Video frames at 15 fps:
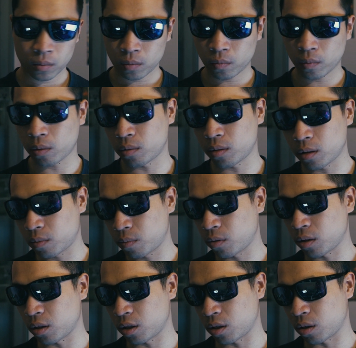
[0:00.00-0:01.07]
Well, this
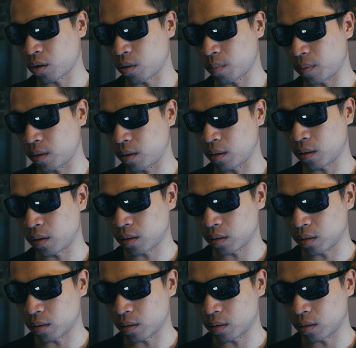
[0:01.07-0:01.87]
footage is gonna be